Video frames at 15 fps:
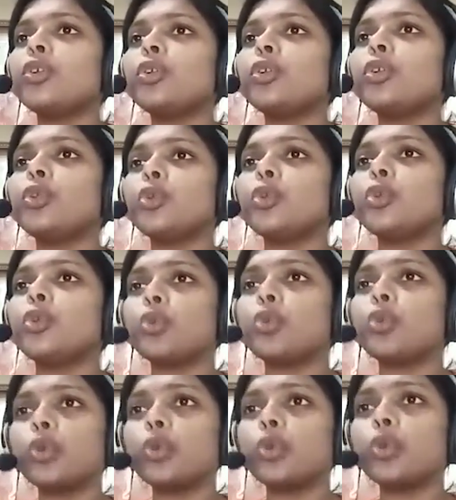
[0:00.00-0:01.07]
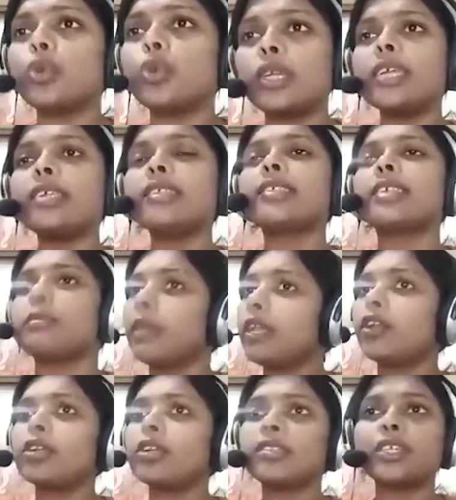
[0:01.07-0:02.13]
notice
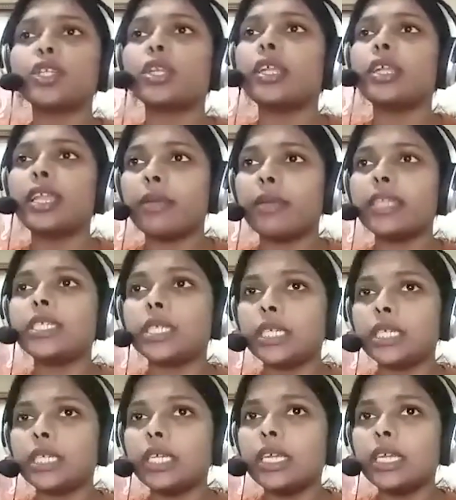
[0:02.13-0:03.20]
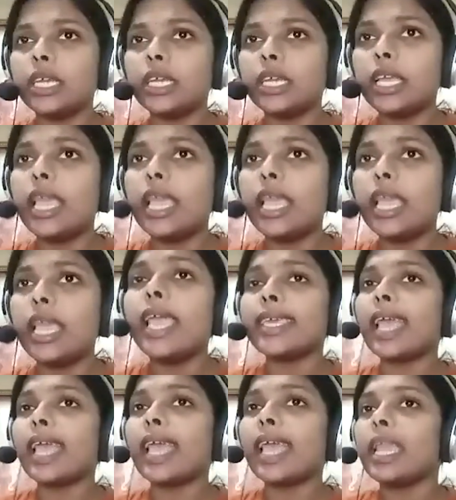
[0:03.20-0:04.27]
given under section 11G
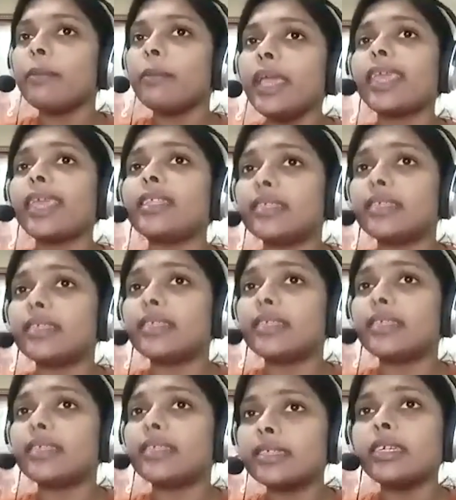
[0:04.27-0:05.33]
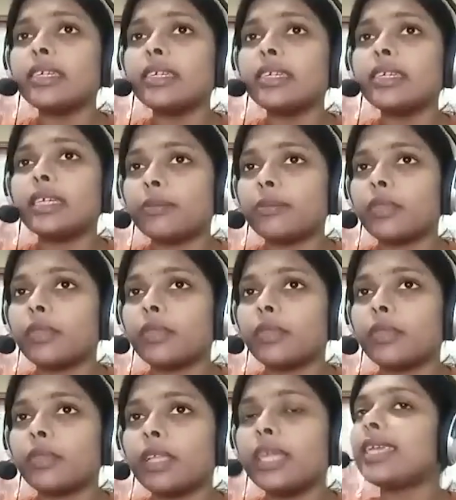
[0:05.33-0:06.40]
can be cancelled,
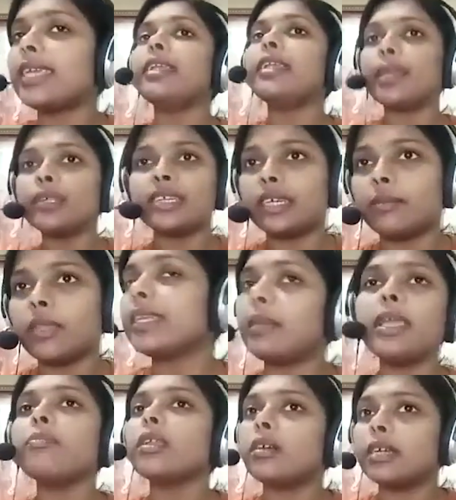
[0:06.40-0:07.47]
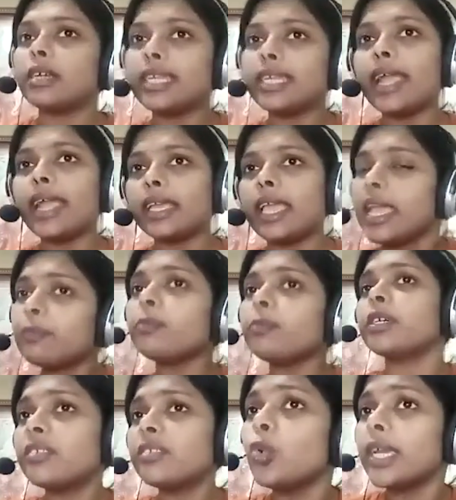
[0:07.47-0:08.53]
it can be negotiated,
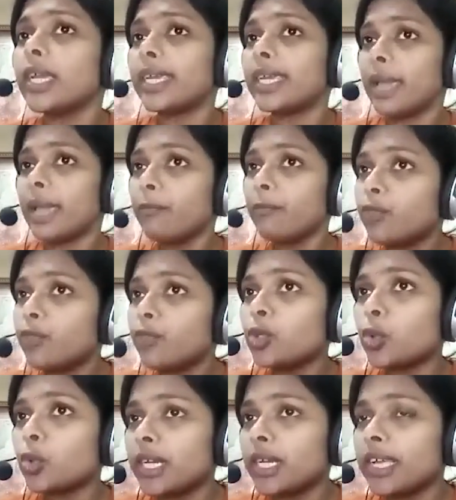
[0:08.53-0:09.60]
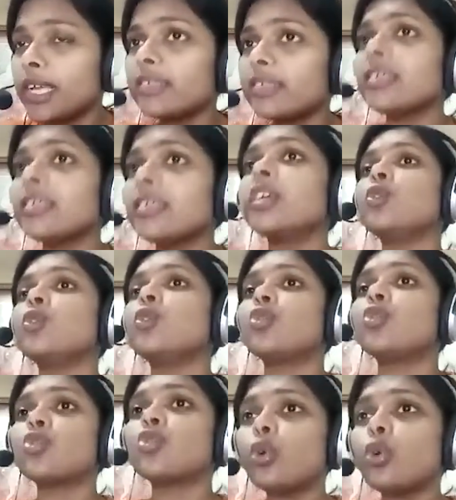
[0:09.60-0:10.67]
it can be denied if
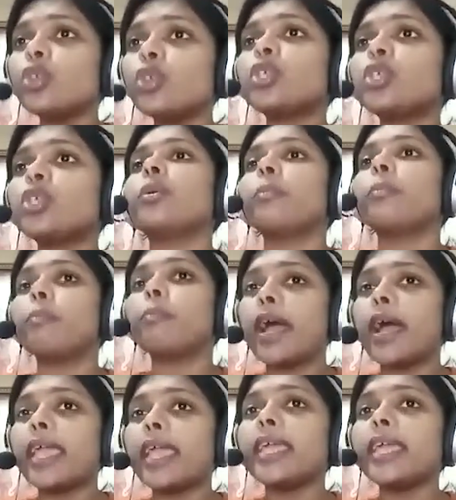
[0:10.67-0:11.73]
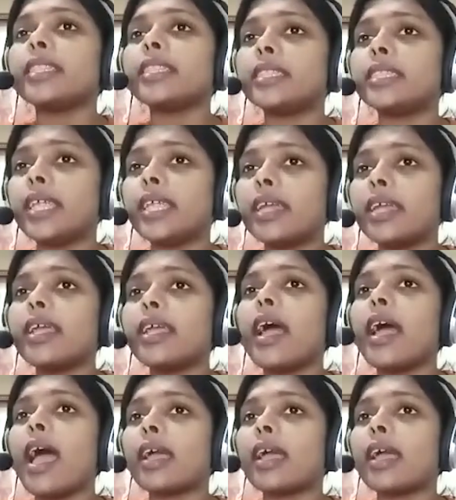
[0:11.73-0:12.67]
the person who gave the notice